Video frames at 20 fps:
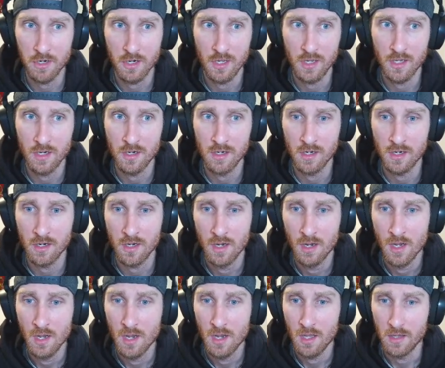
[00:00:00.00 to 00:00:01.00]
in and
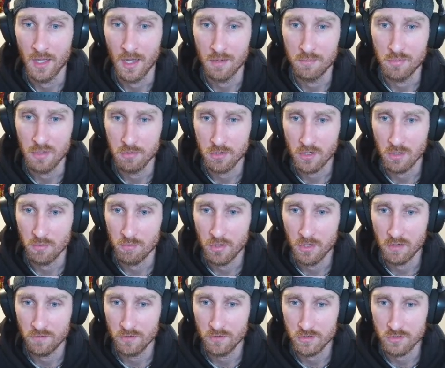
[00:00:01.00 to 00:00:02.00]
a lot of people
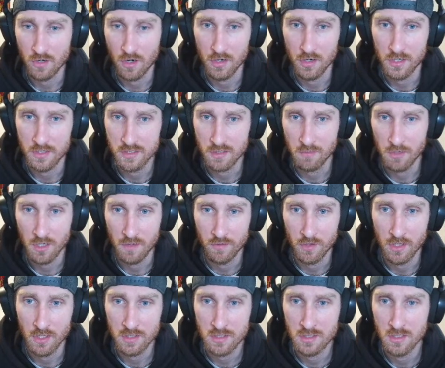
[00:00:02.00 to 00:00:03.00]
competing for targets. I mean, even
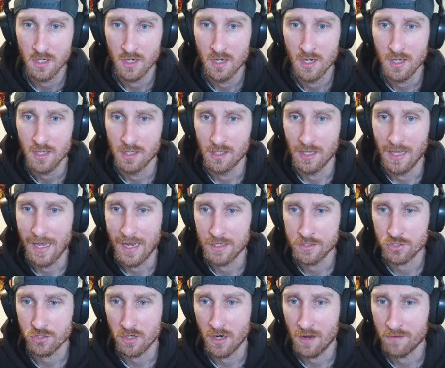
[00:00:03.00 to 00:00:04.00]
this
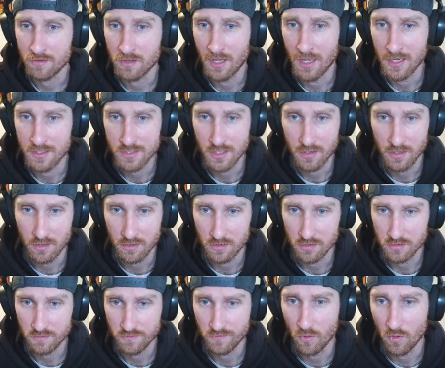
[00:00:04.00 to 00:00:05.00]
last draft class, I think
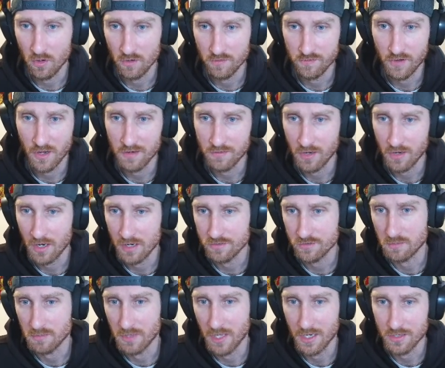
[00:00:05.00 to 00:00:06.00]
there's 4 or 5 guys
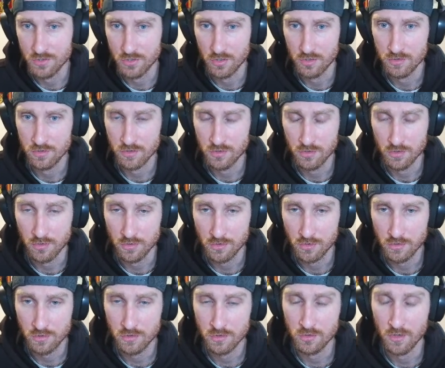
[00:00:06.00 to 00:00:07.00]
from last year's
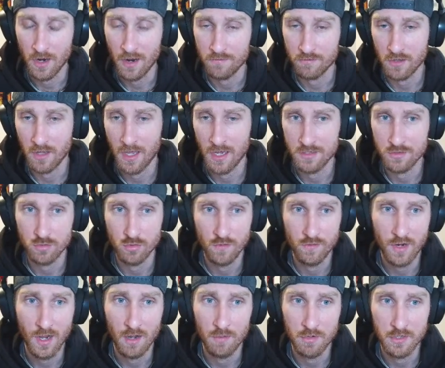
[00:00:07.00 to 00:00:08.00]
draft class who have
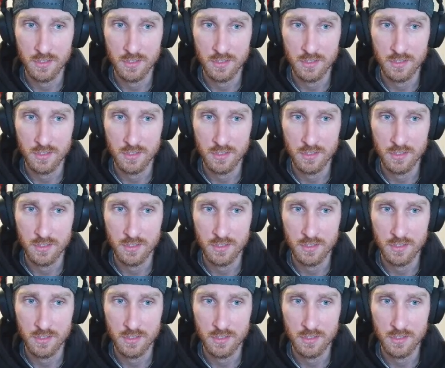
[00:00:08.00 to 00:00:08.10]
now been